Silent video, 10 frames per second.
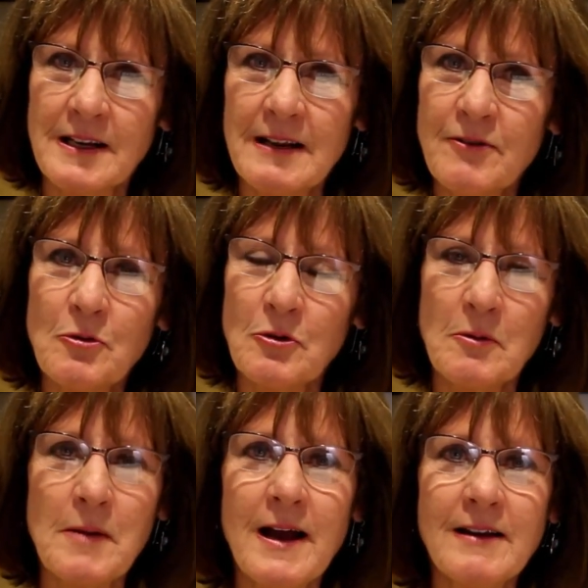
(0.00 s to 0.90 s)
give you a
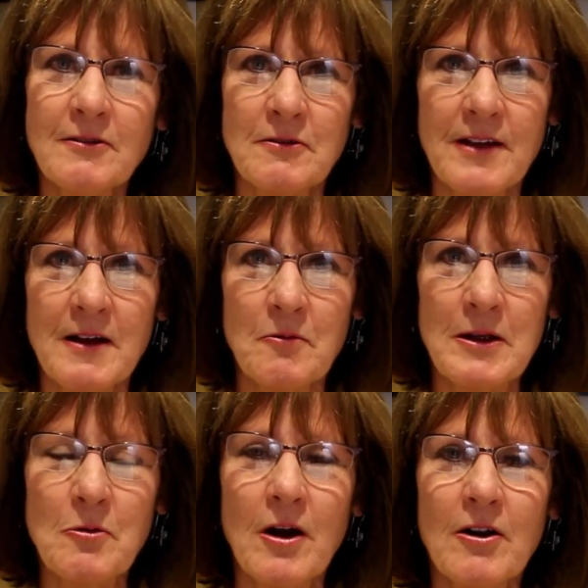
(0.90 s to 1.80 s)
reminder that we
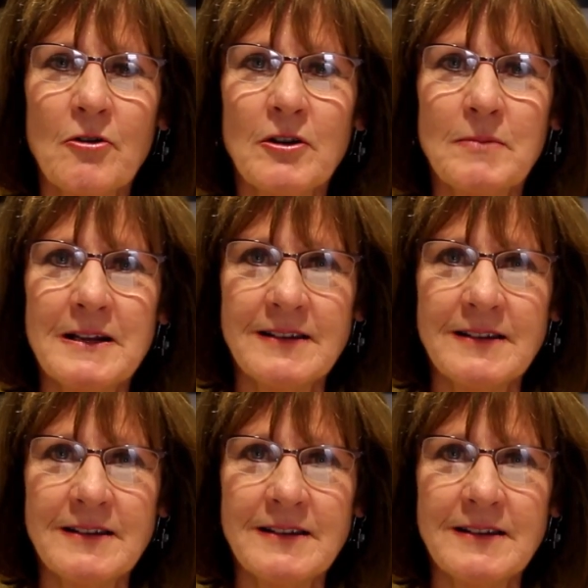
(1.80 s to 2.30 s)
are going to be